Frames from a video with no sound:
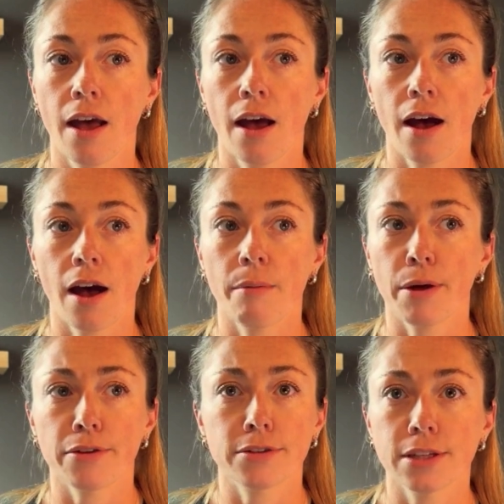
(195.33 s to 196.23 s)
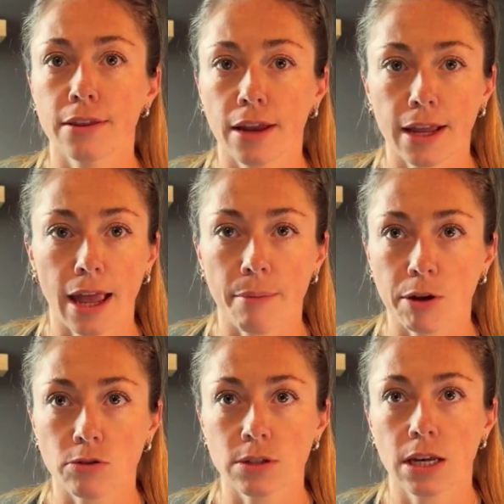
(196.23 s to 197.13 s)
other synthetic
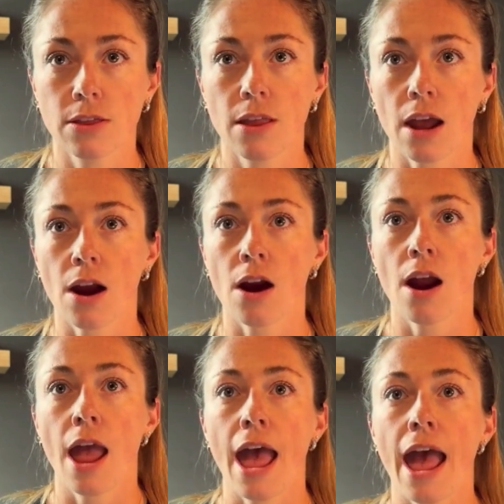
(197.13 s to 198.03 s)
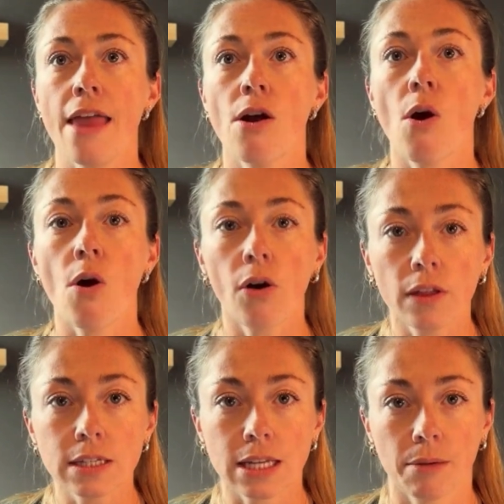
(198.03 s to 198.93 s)
chemicals in there, and all
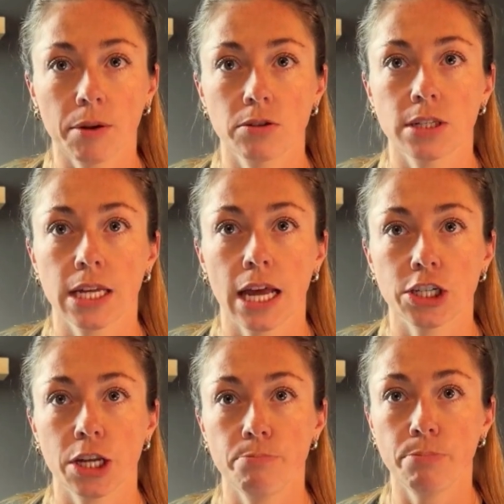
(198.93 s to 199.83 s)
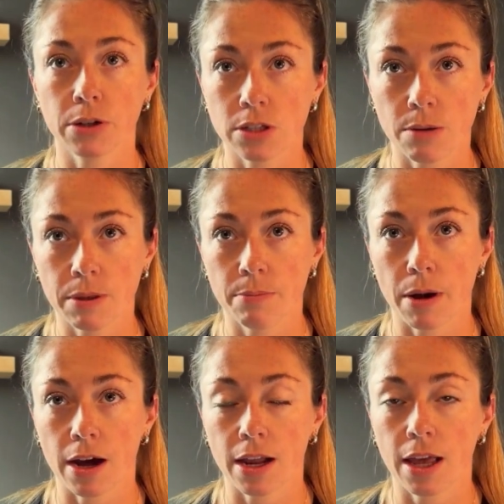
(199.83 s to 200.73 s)
these chemicals can actually build up in the
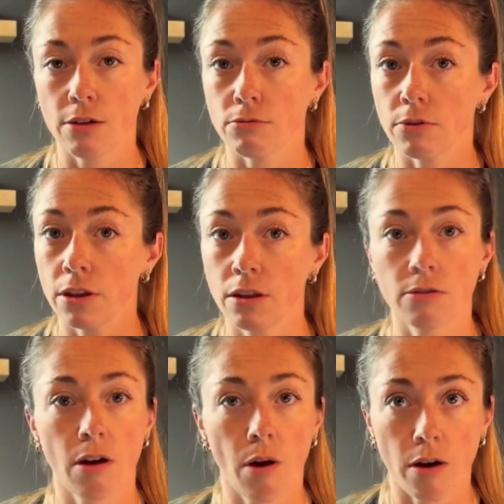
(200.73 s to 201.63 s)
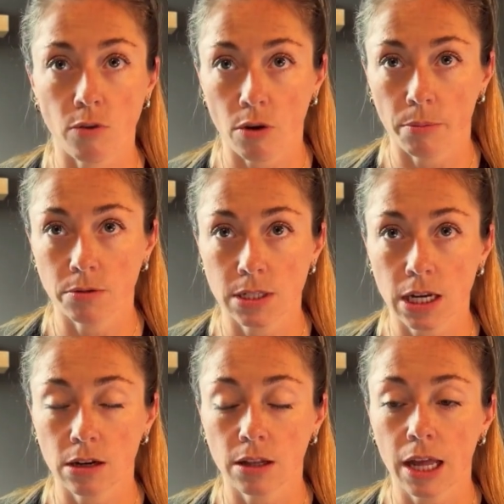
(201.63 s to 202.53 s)
body and really throw off hormone
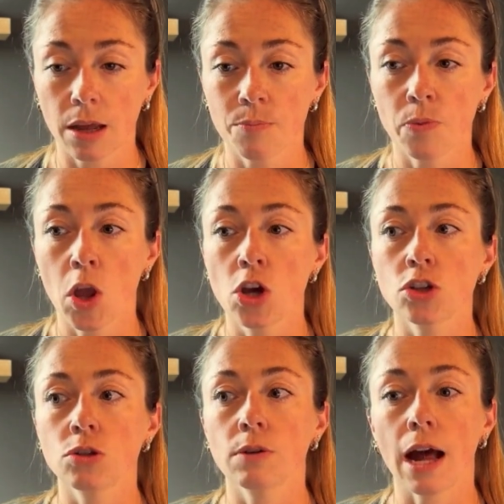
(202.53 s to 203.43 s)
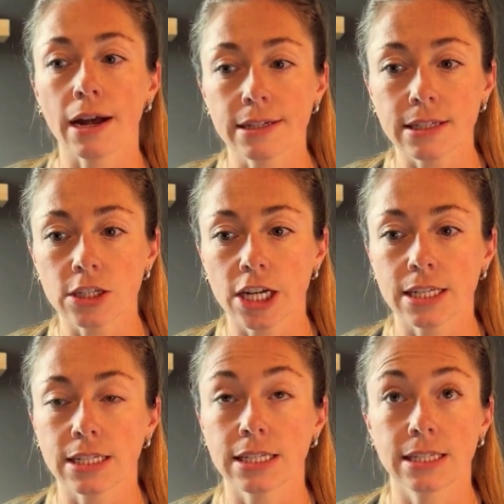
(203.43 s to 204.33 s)
signaling. So what I
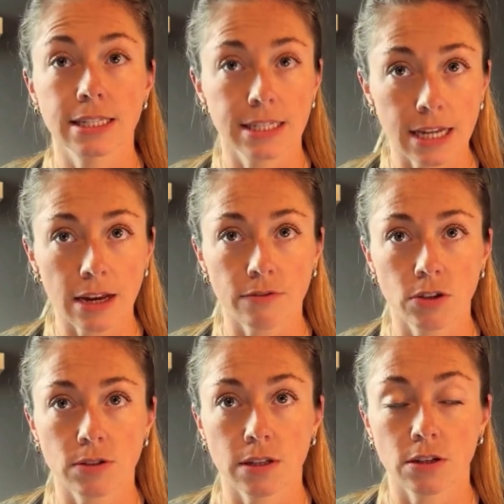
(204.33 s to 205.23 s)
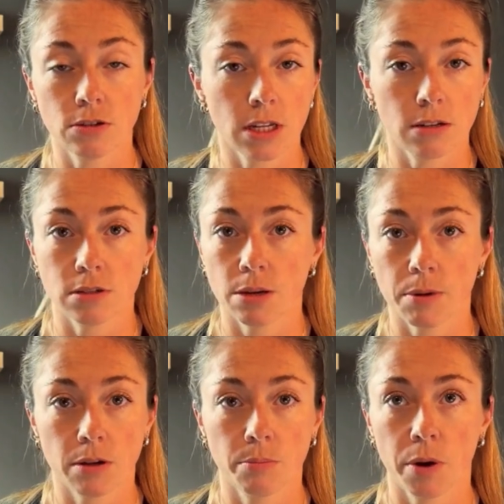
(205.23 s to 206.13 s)
suggest instead of using
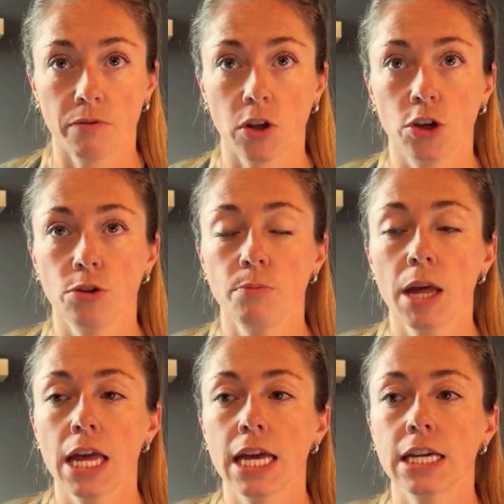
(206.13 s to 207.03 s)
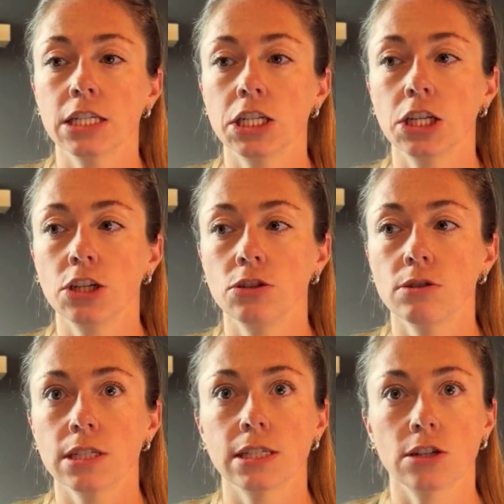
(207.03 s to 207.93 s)
typical perfume is to use
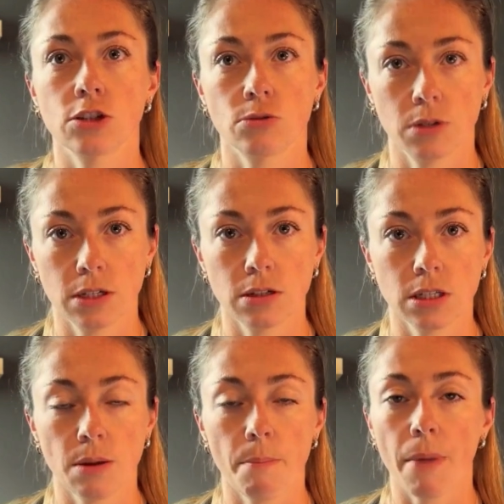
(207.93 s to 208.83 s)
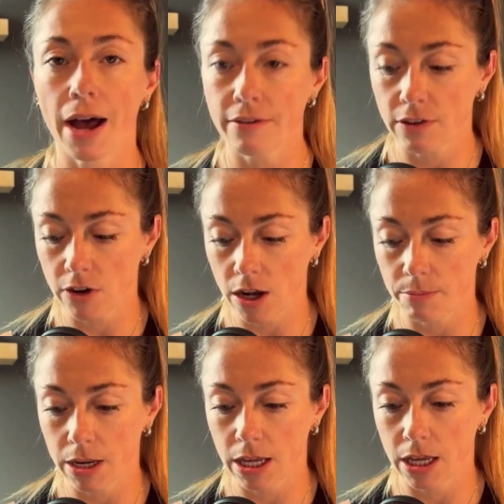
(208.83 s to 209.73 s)
essential oils. My favorite
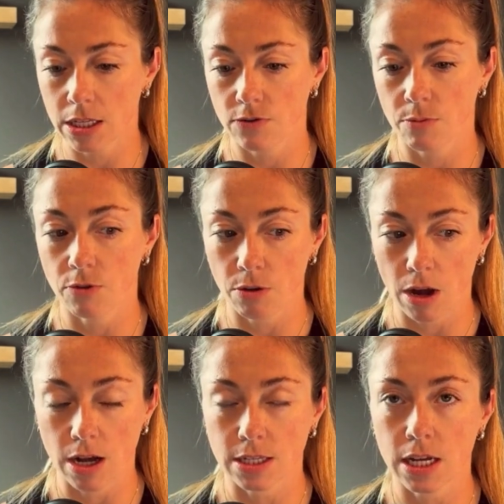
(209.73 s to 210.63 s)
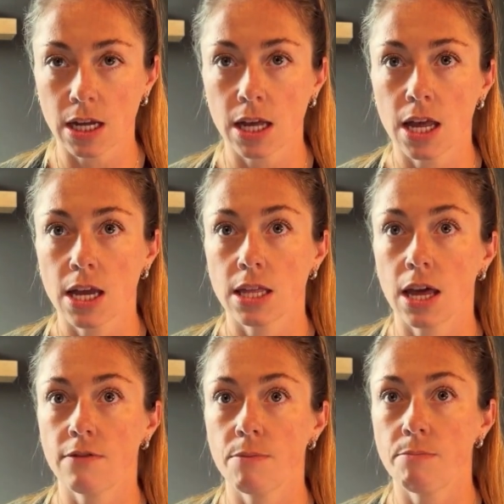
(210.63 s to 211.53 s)
company is from CASA. They
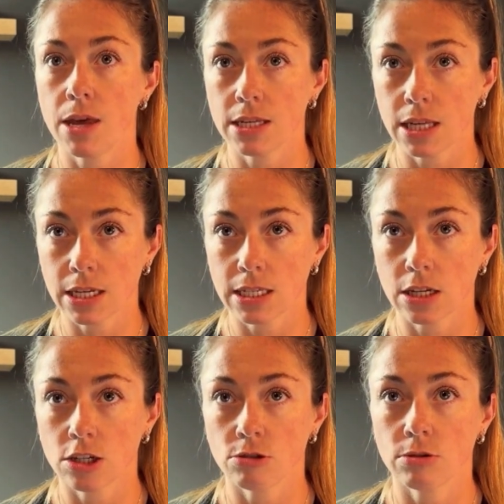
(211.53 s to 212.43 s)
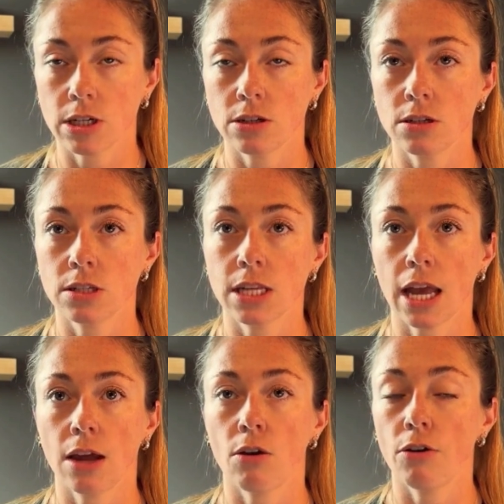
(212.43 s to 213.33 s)
have amazing essential oils,
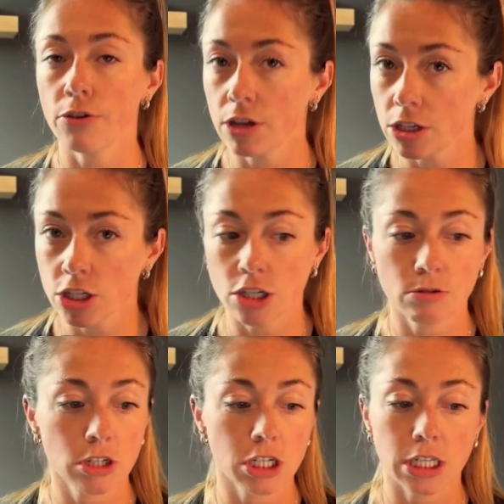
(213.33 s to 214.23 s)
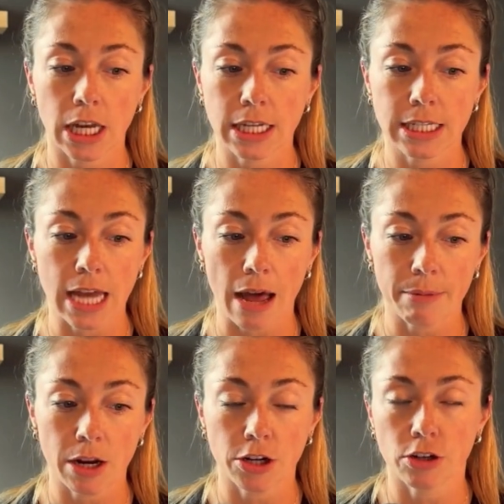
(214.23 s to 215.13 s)
and all you need to do is just like dab
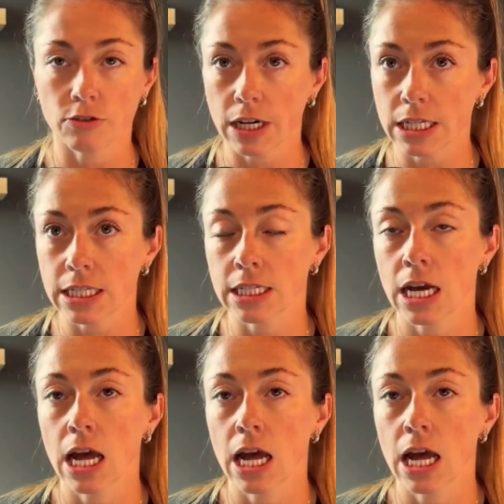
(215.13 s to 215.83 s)
it on your wrist.